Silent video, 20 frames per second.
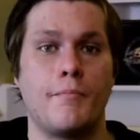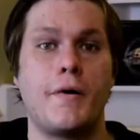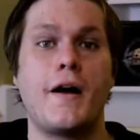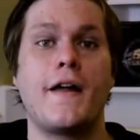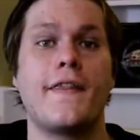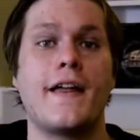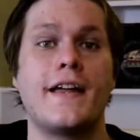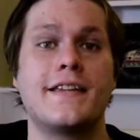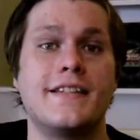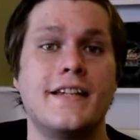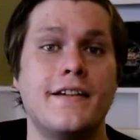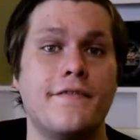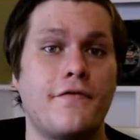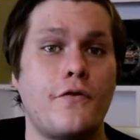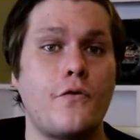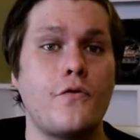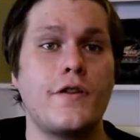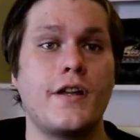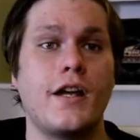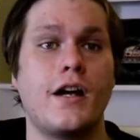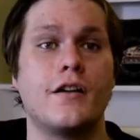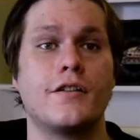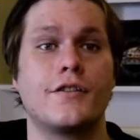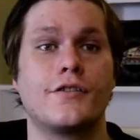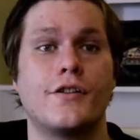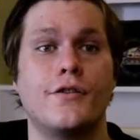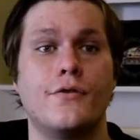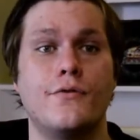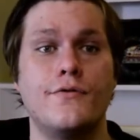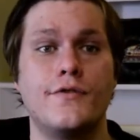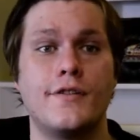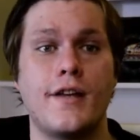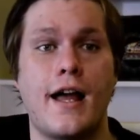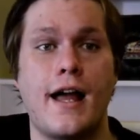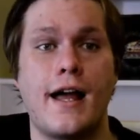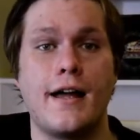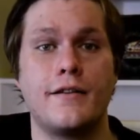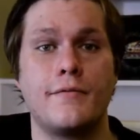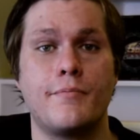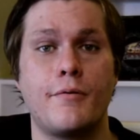But that's it for the articles.
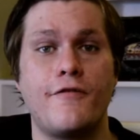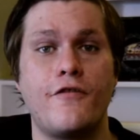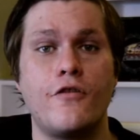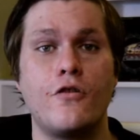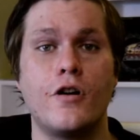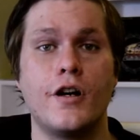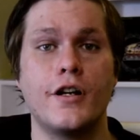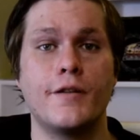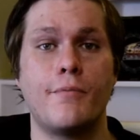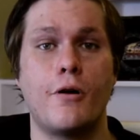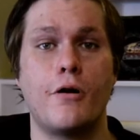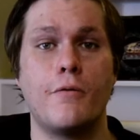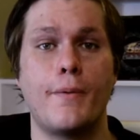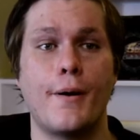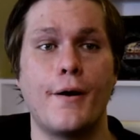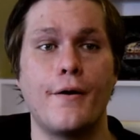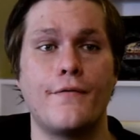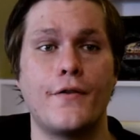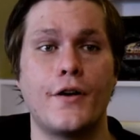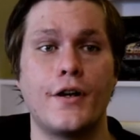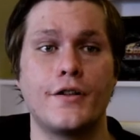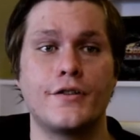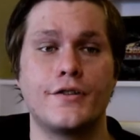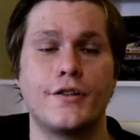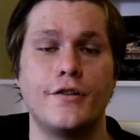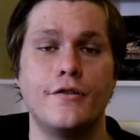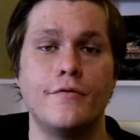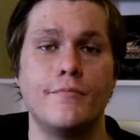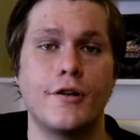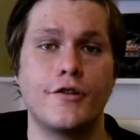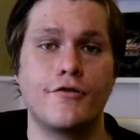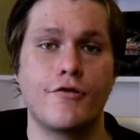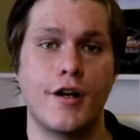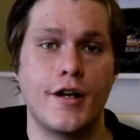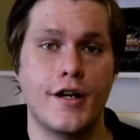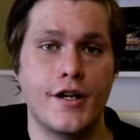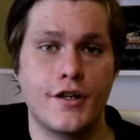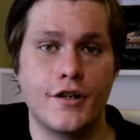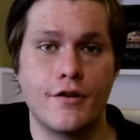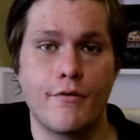And before I pop over to my
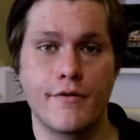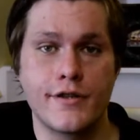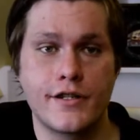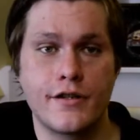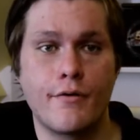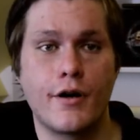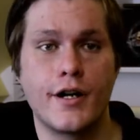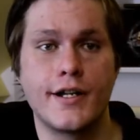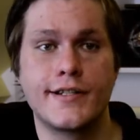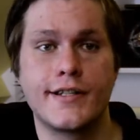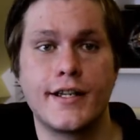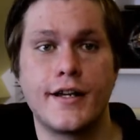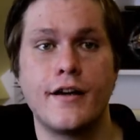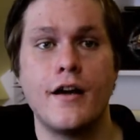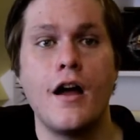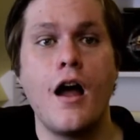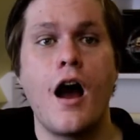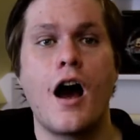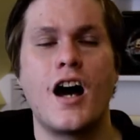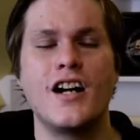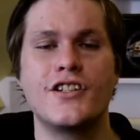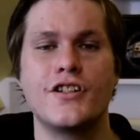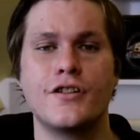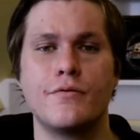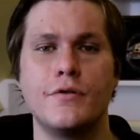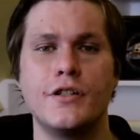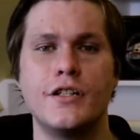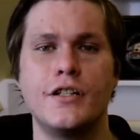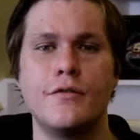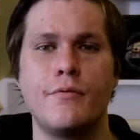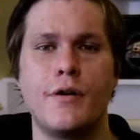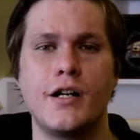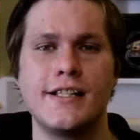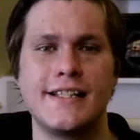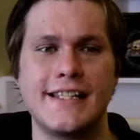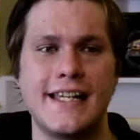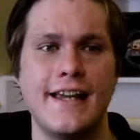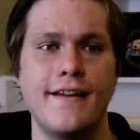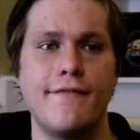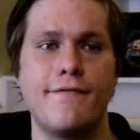trading two on two ISA, I just wanted to
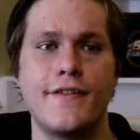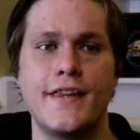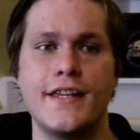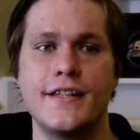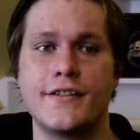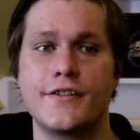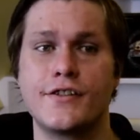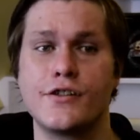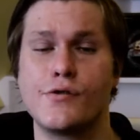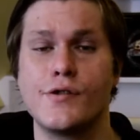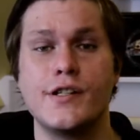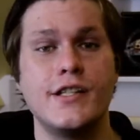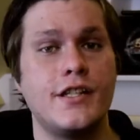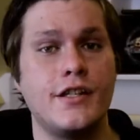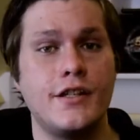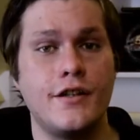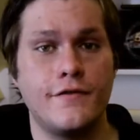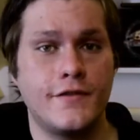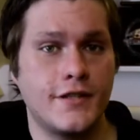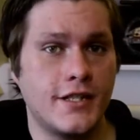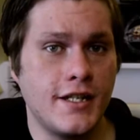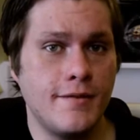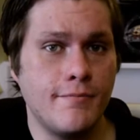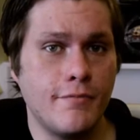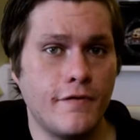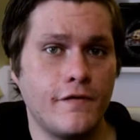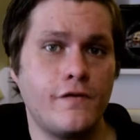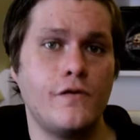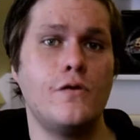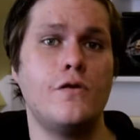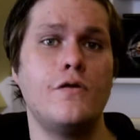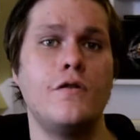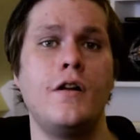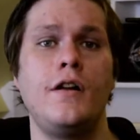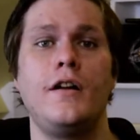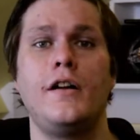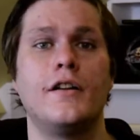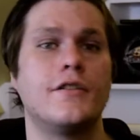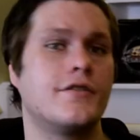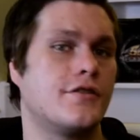ask if these are stories that you'd seen before,
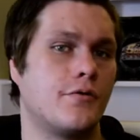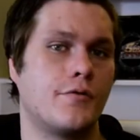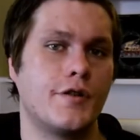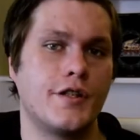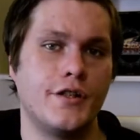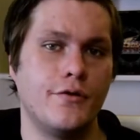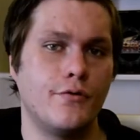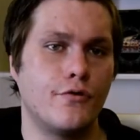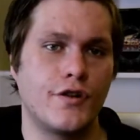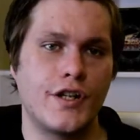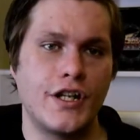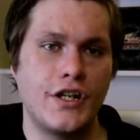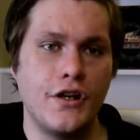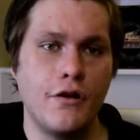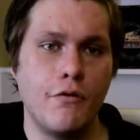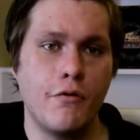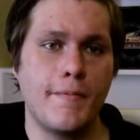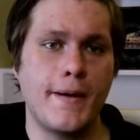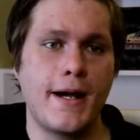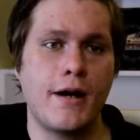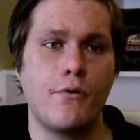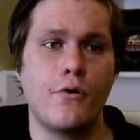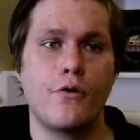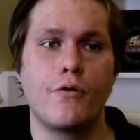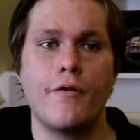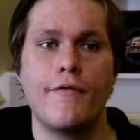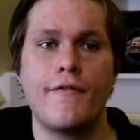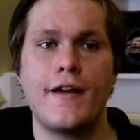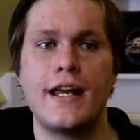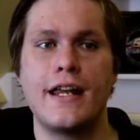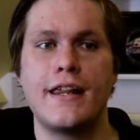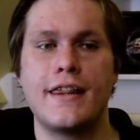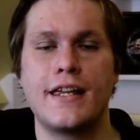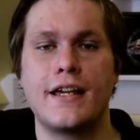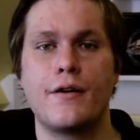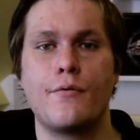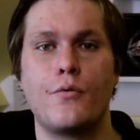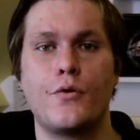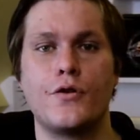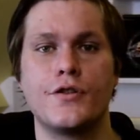stories you already knew about, or if anything
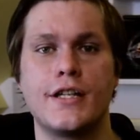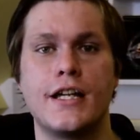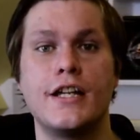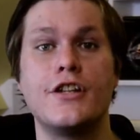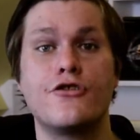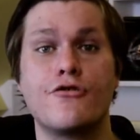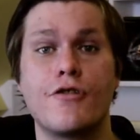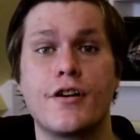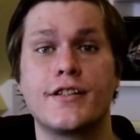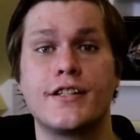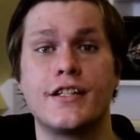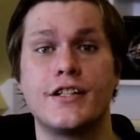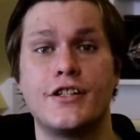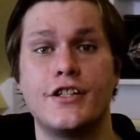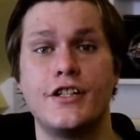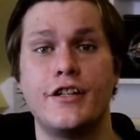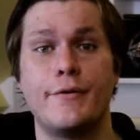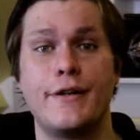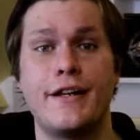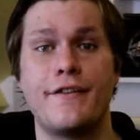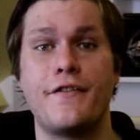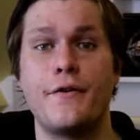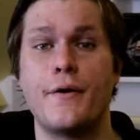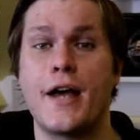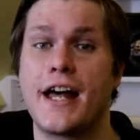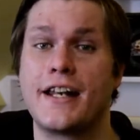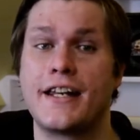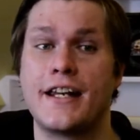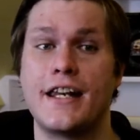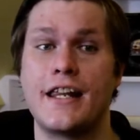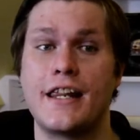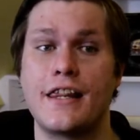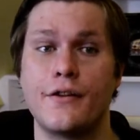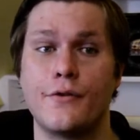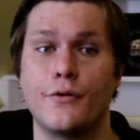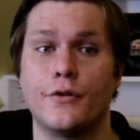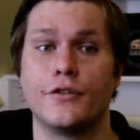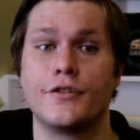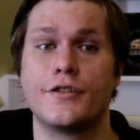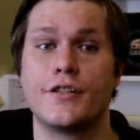was interesting to you and if you had any
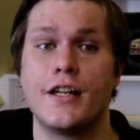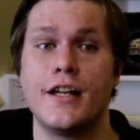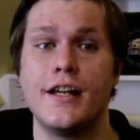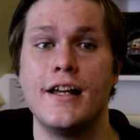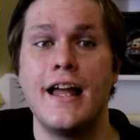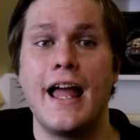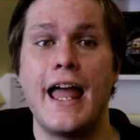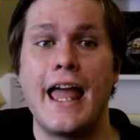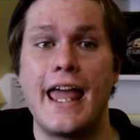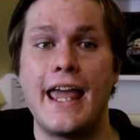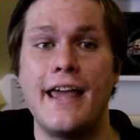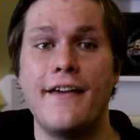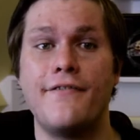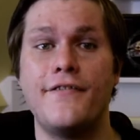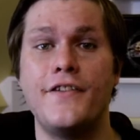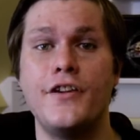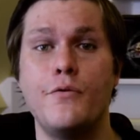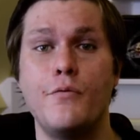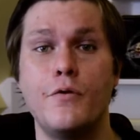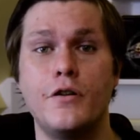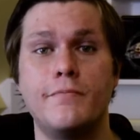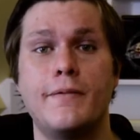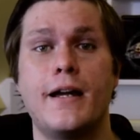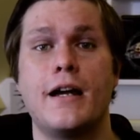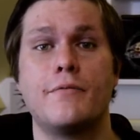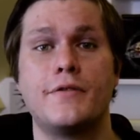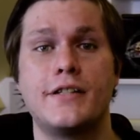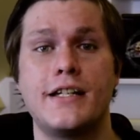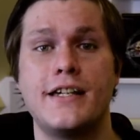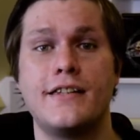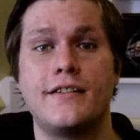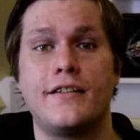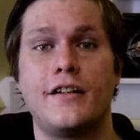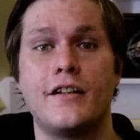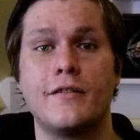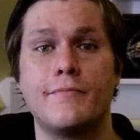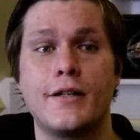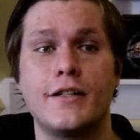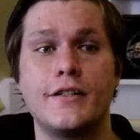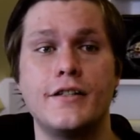thoughts. If you would be able to hit the
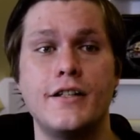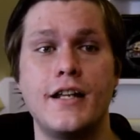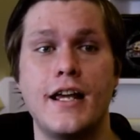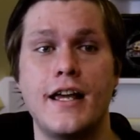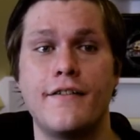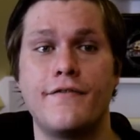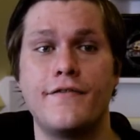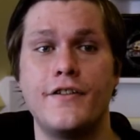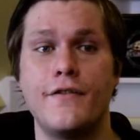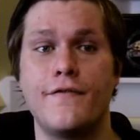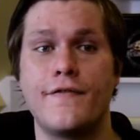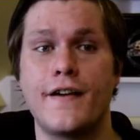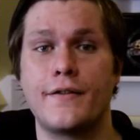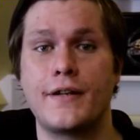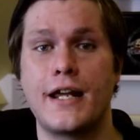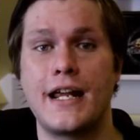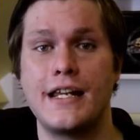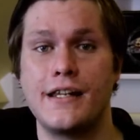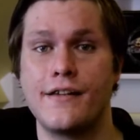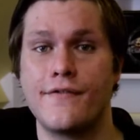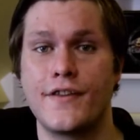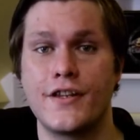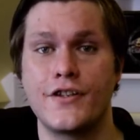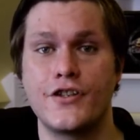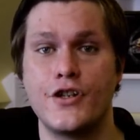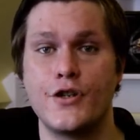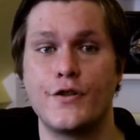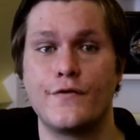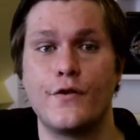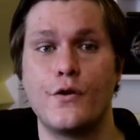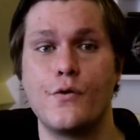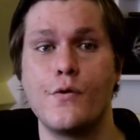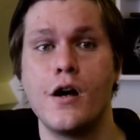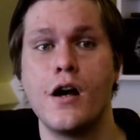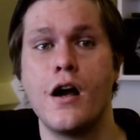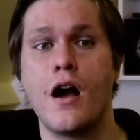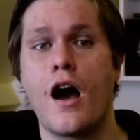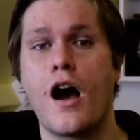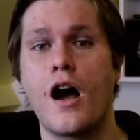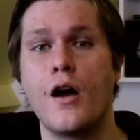like button, if you found any of this useful,
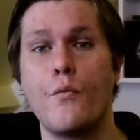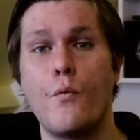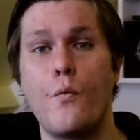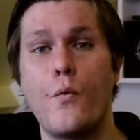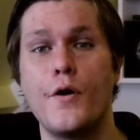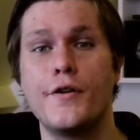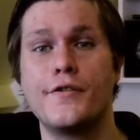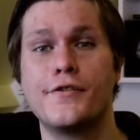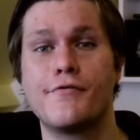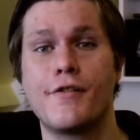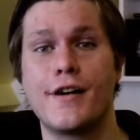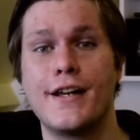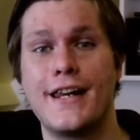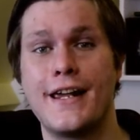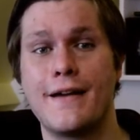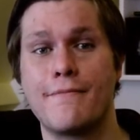I would greatly